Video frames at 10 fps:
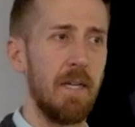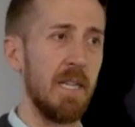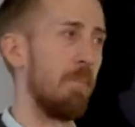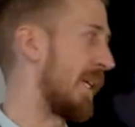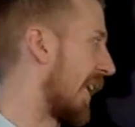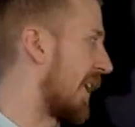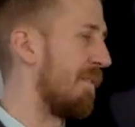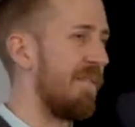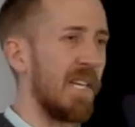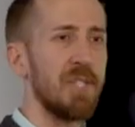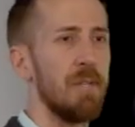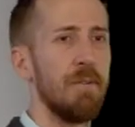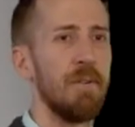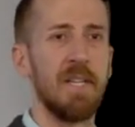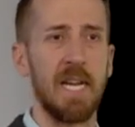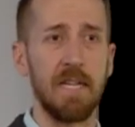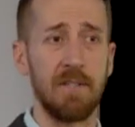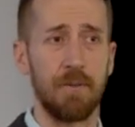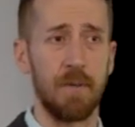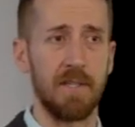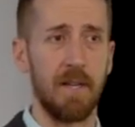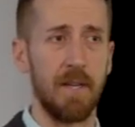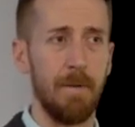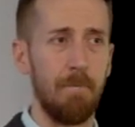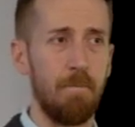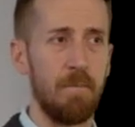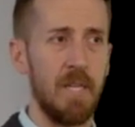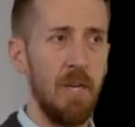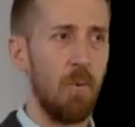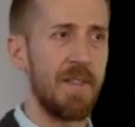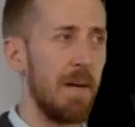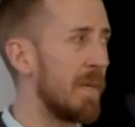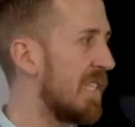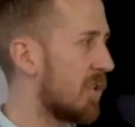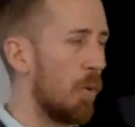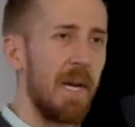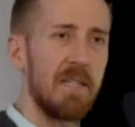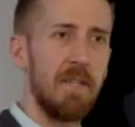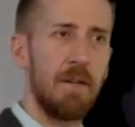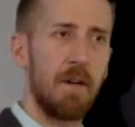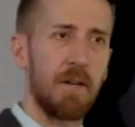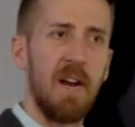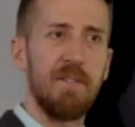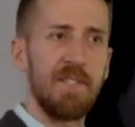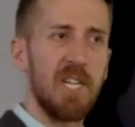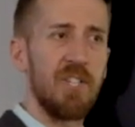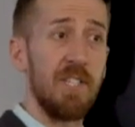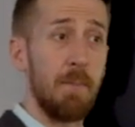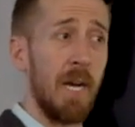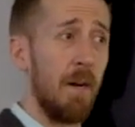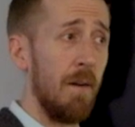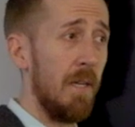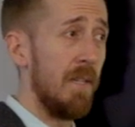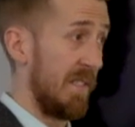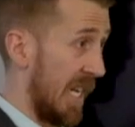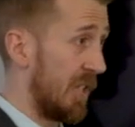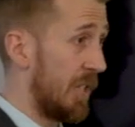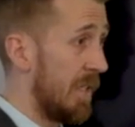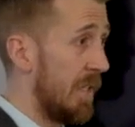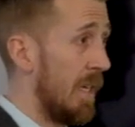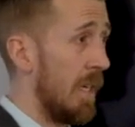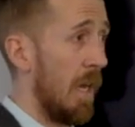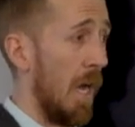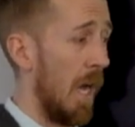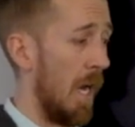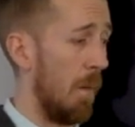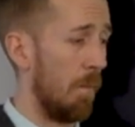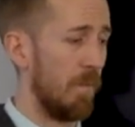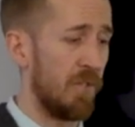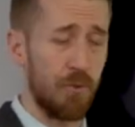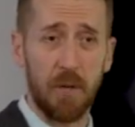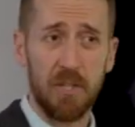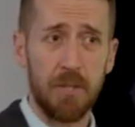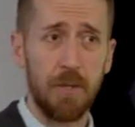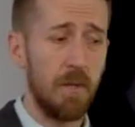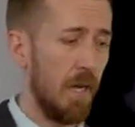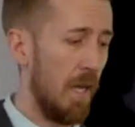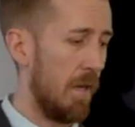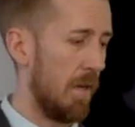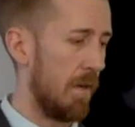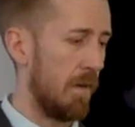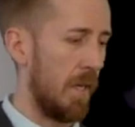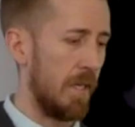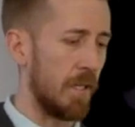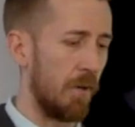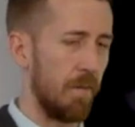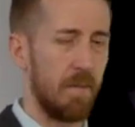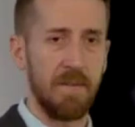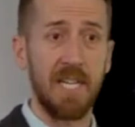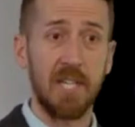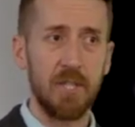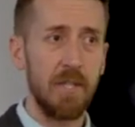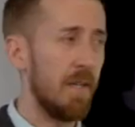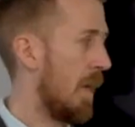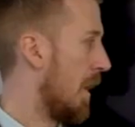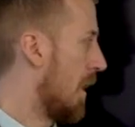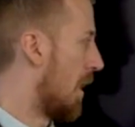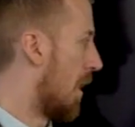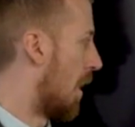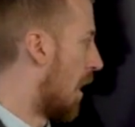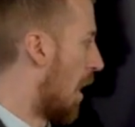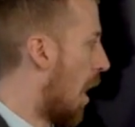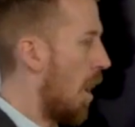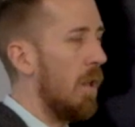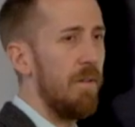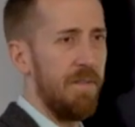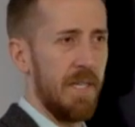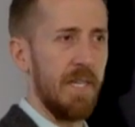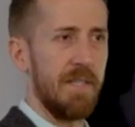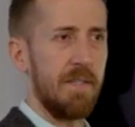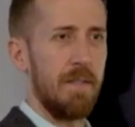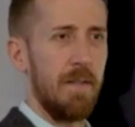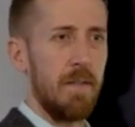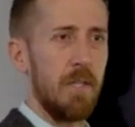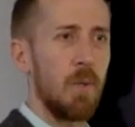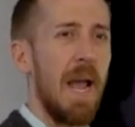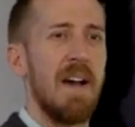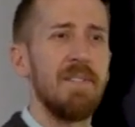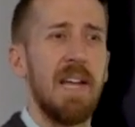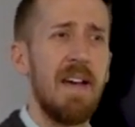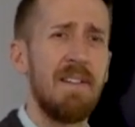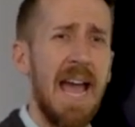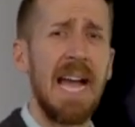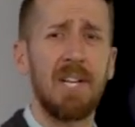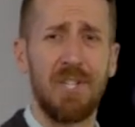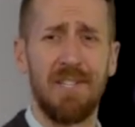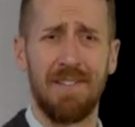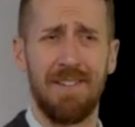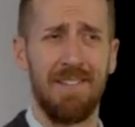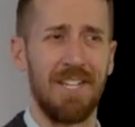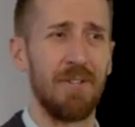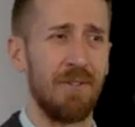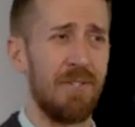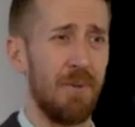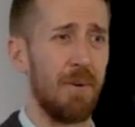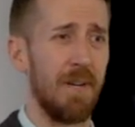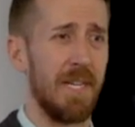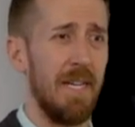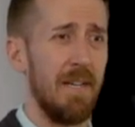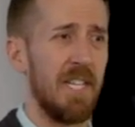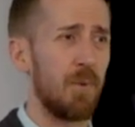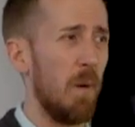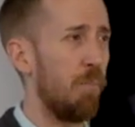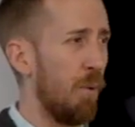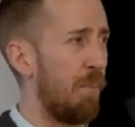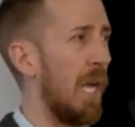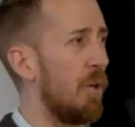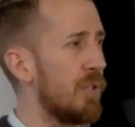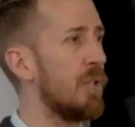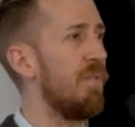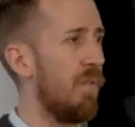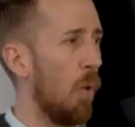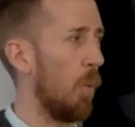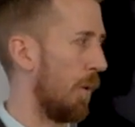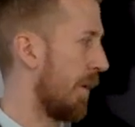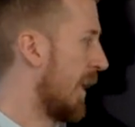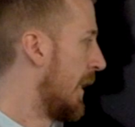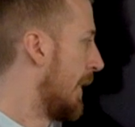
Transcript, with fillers: in the beginning of fiction or really any storytelling. What that means, go back to our conversations about tension, um, structure, you know, diction, all of this, you have to have action in your story. It's what propels you forward.